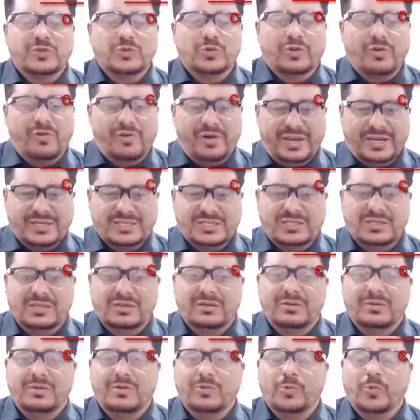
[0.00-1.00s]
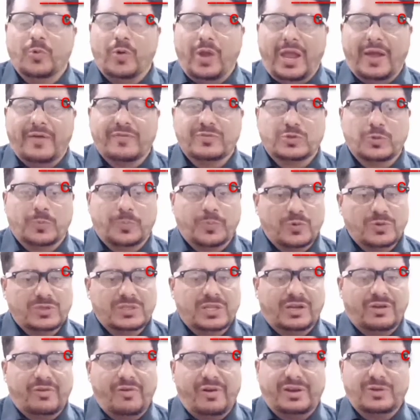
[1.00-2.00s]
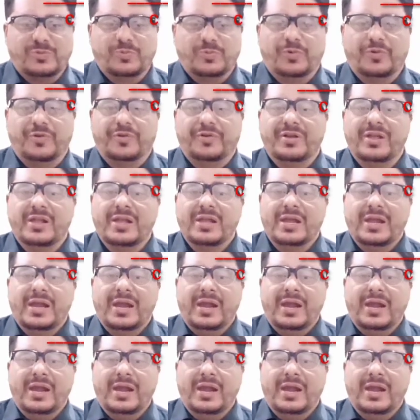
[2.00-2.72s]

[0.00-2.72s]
to put the correct word,